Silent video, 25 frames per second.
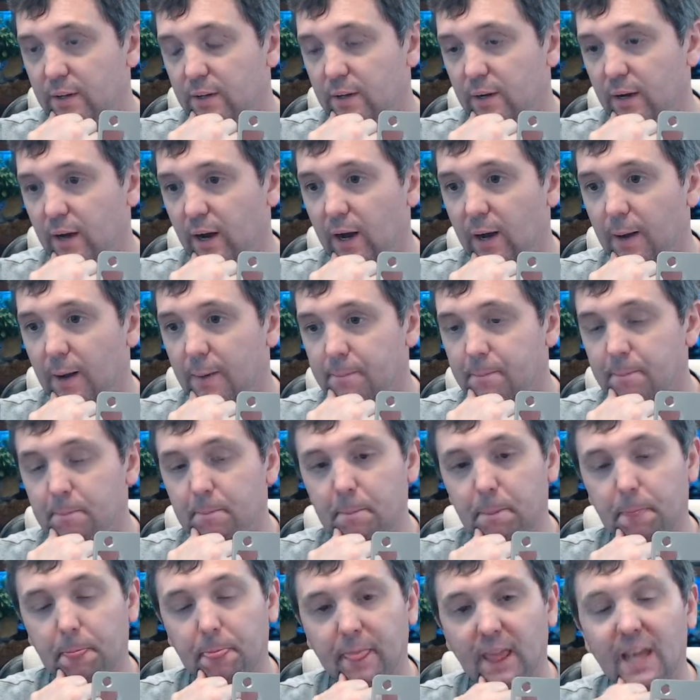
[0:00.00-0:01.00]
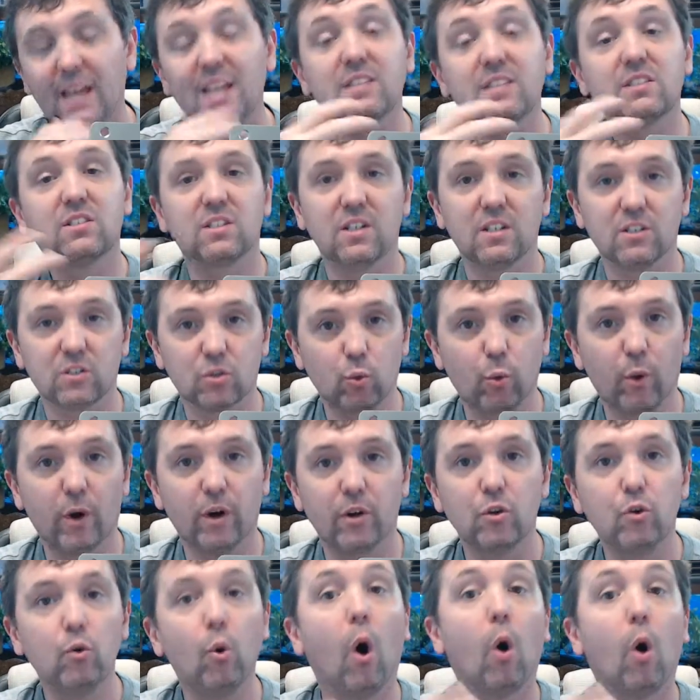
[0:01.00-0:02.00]
um, instance where
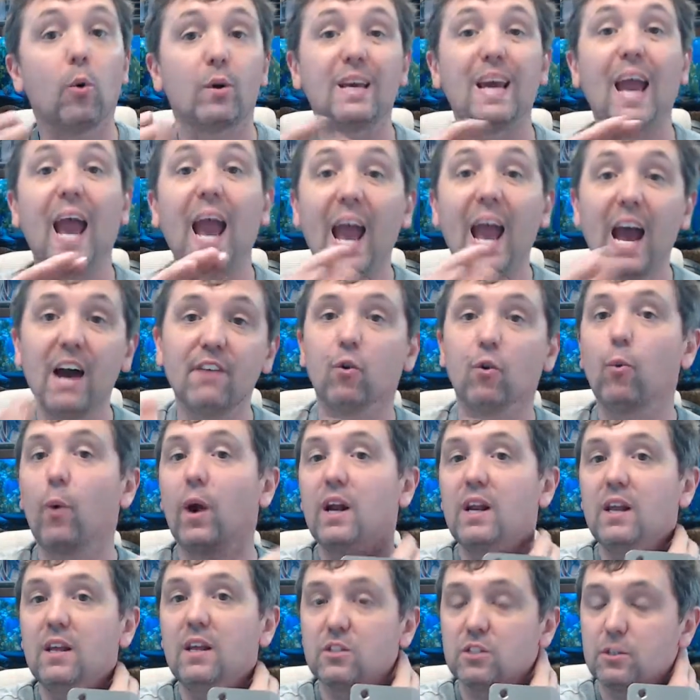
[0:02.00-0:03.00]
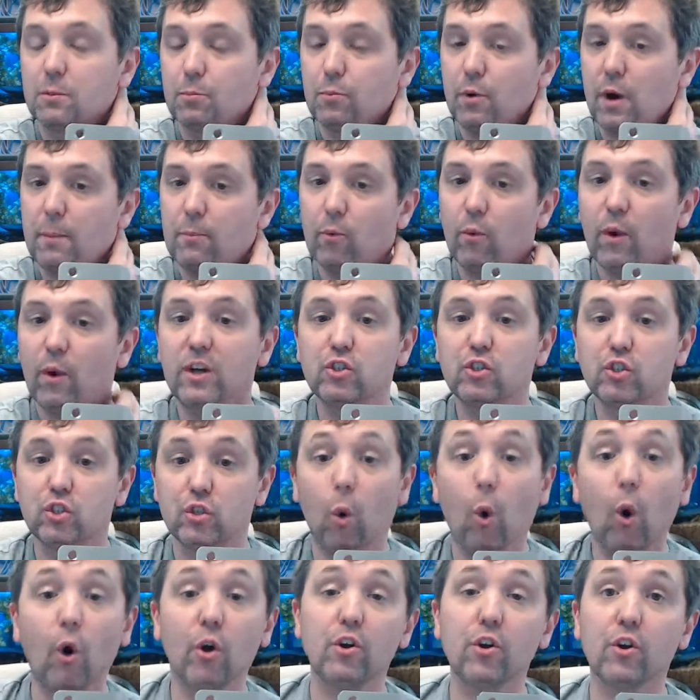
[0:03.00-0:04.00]
you already have a radius preparation,
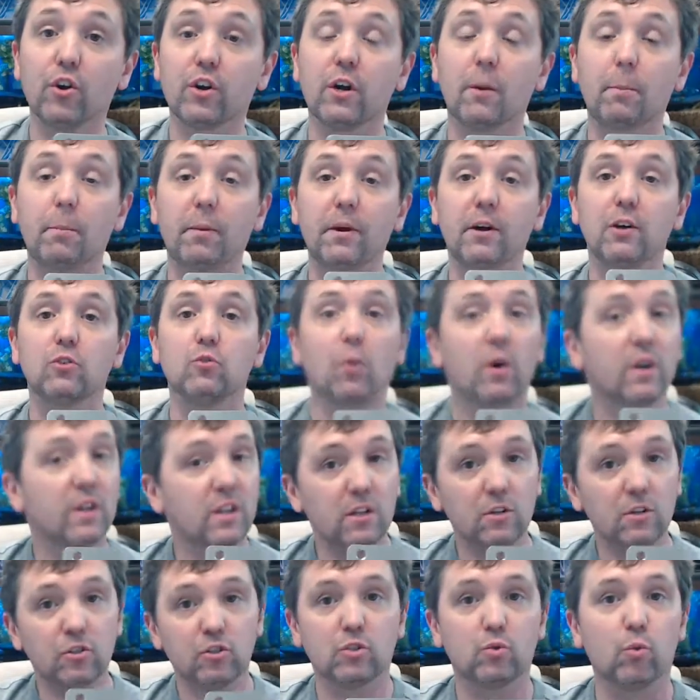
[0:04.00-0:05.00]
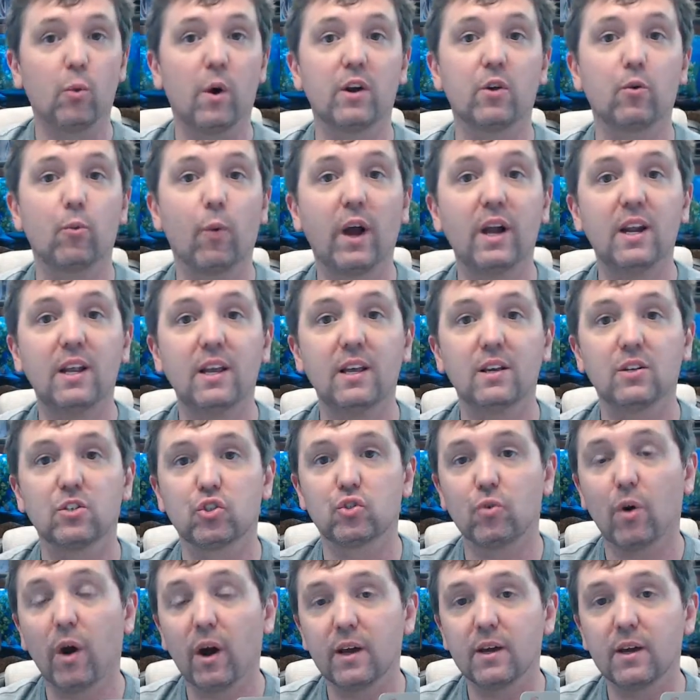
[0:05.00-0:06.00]
or you're going to build one and you just want a radius
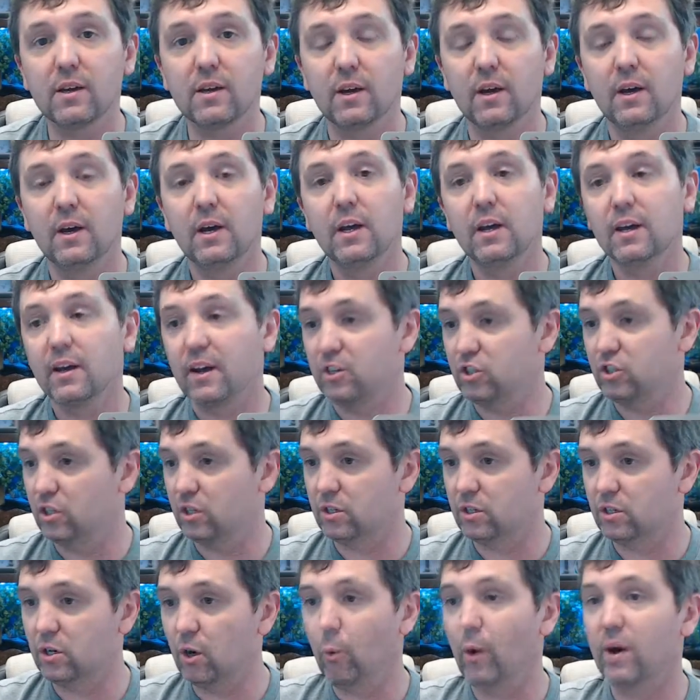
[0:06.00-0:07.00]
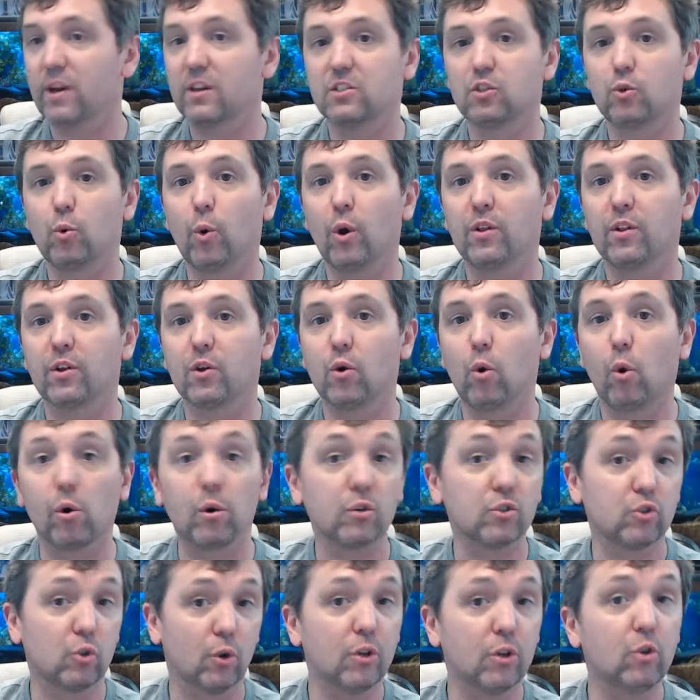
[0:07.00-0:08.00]
strike because you don't want to square the
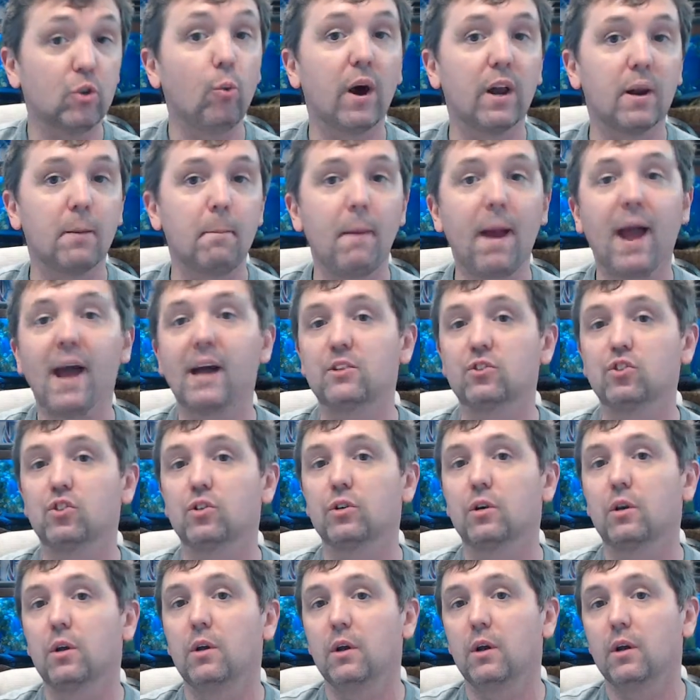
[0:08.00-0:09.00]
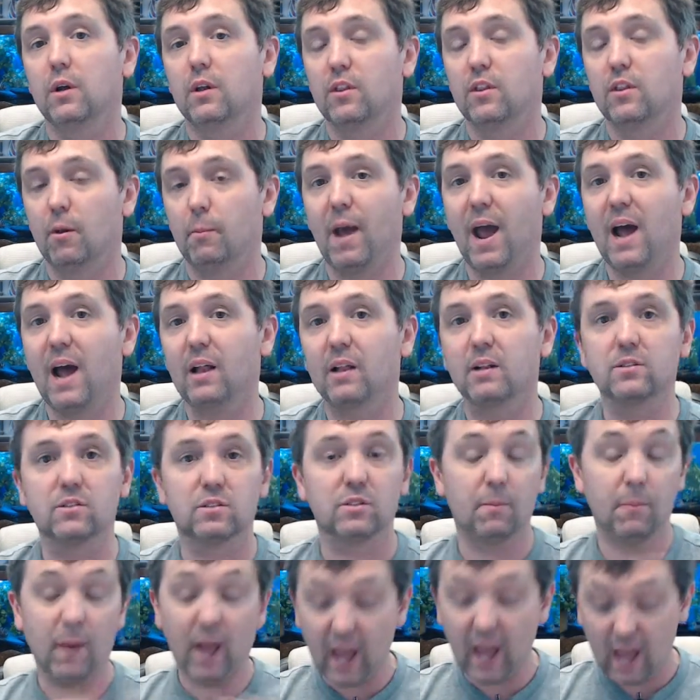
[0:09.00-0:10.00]
corners or you want to match the balance.
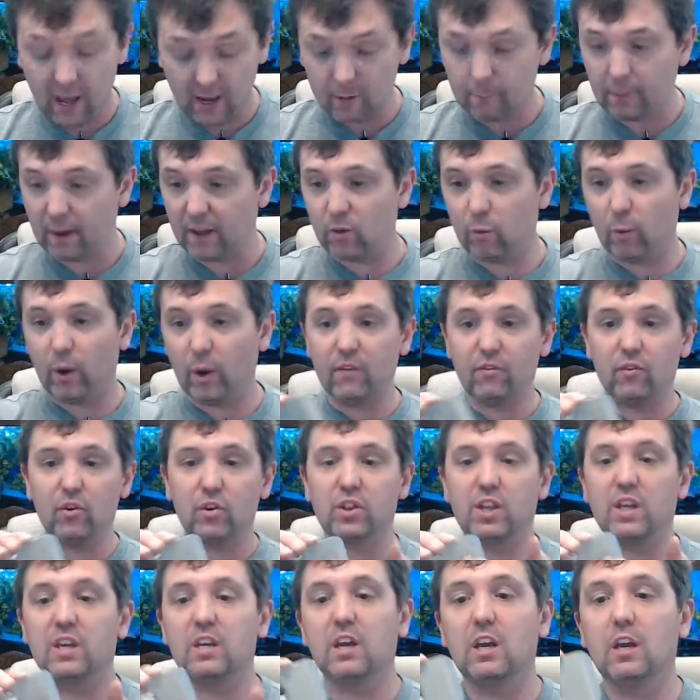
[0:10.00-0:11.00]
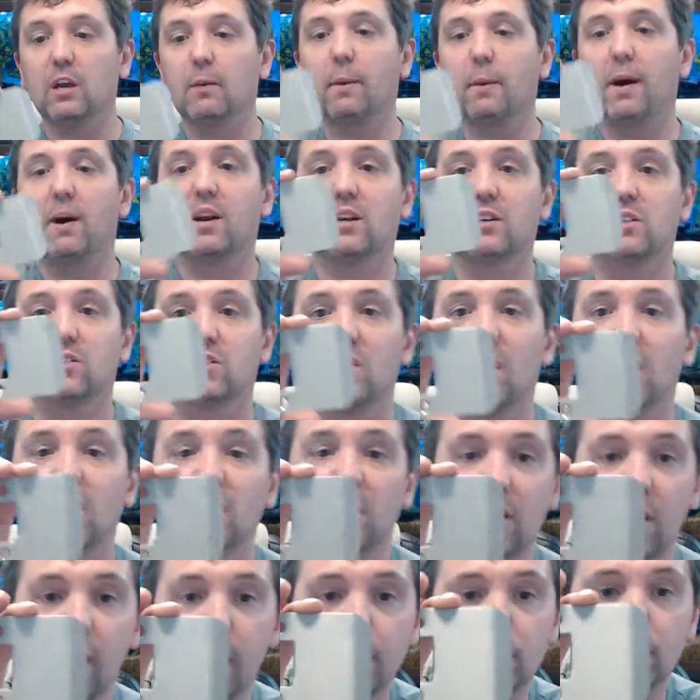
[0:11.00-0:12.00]
And by the way, if you're thinking about extended lip